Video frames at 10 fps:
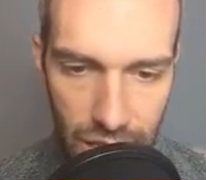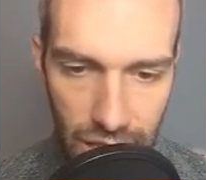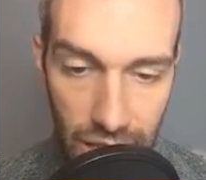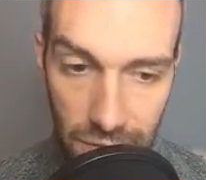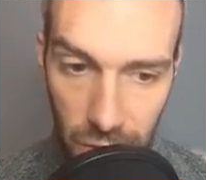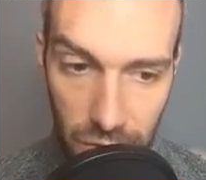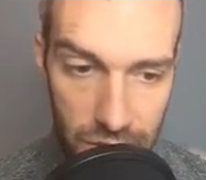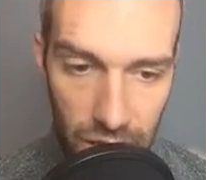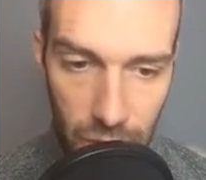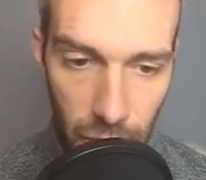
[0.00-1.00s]
And if it was
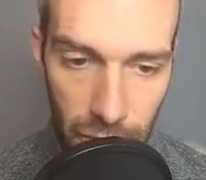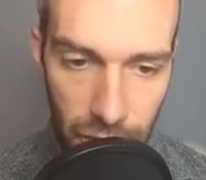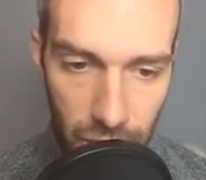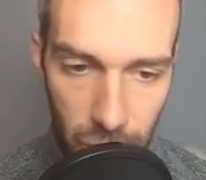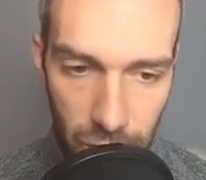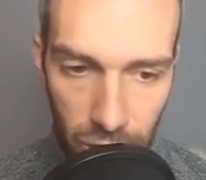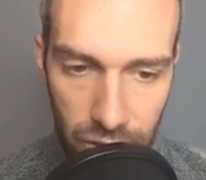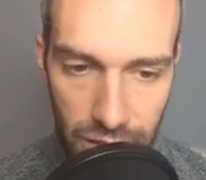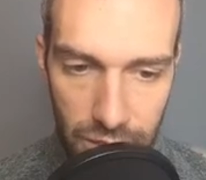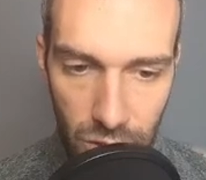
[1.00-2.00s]
the other way around, I would have won,
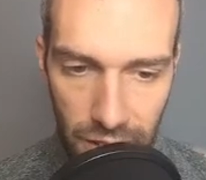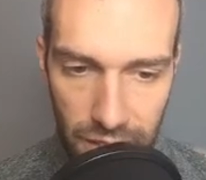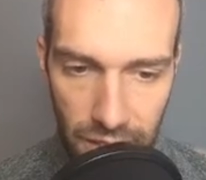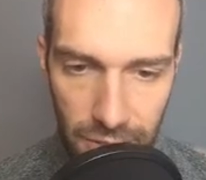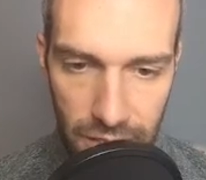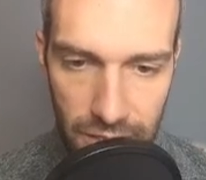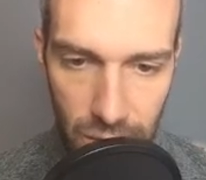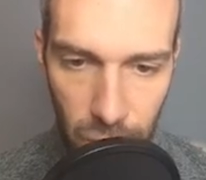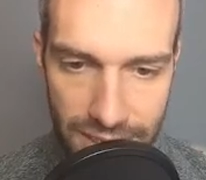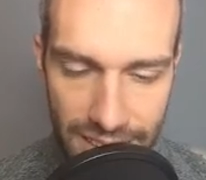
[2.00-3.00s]
right? So if I did
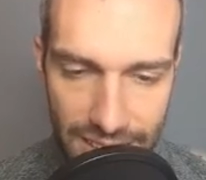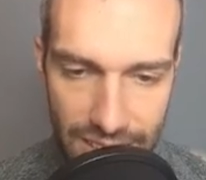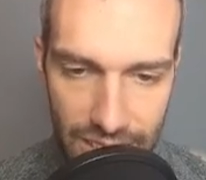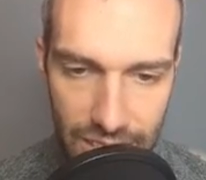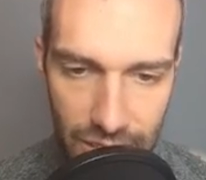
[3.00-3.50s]
win that lead,